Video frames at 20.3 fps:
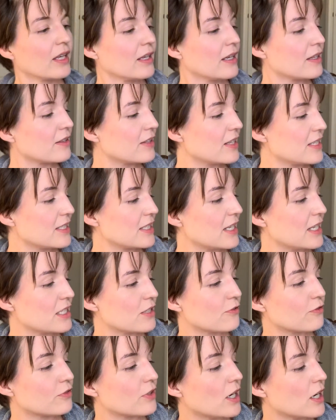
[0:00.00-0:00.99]
This is
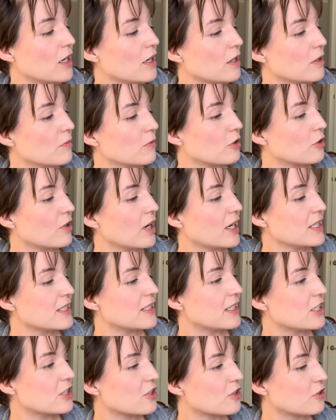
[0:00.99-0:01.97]
from Cross
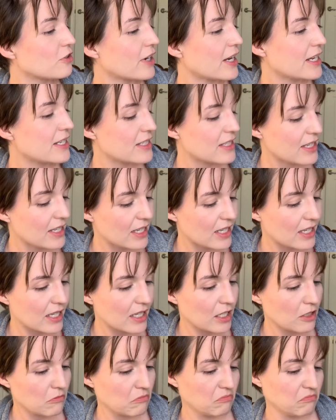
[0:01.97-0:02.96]
Stitch Crazy.